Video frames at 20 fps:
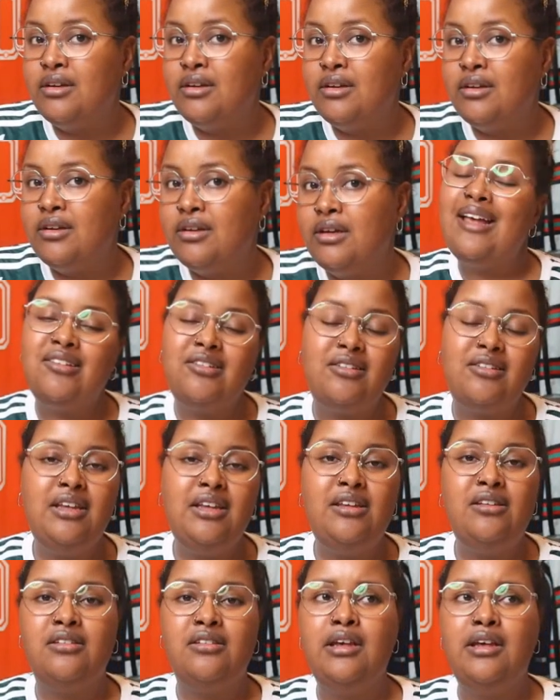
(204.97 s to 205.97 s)
last
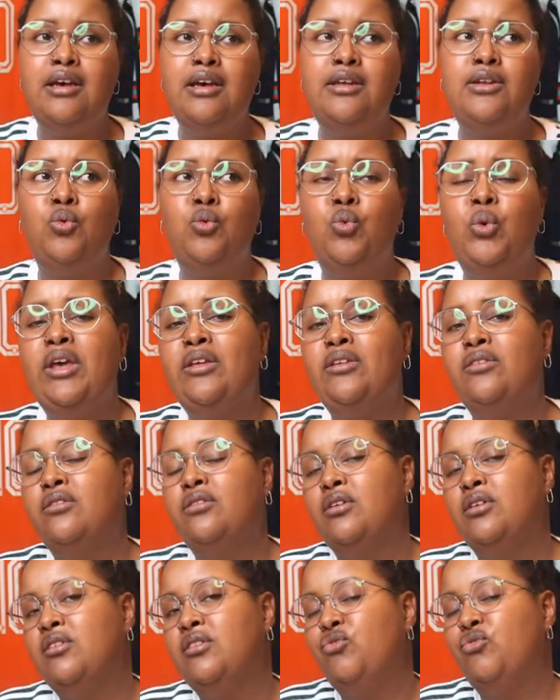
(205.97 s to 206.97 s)
season with
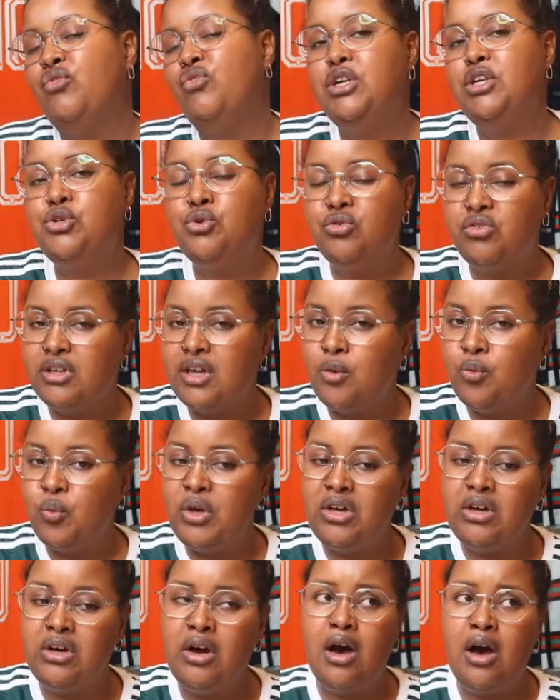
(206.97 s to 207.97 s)
the fixtures that
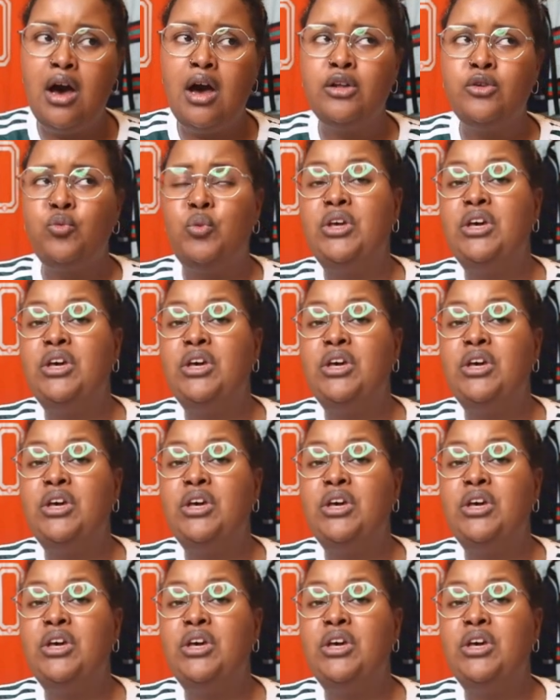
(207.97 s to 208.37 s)
we got.